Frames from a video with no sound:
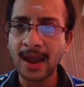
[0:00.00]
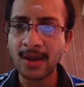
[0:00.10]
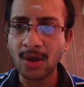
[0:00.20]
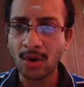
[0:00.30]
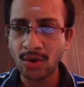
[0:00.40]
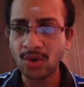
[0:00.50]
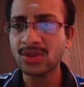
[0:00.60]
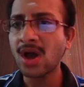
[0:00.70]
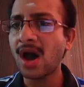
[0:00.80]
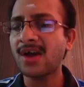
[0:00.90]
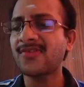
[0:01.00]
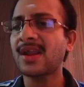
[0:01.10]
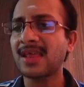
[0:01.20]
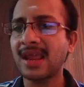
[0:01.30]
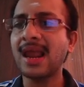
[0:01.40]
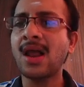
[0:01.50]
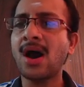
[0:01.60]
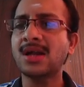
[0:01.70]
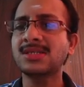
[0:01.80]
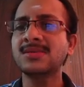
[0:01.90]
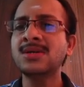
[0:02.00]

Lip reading: ground truth horse or the real horse,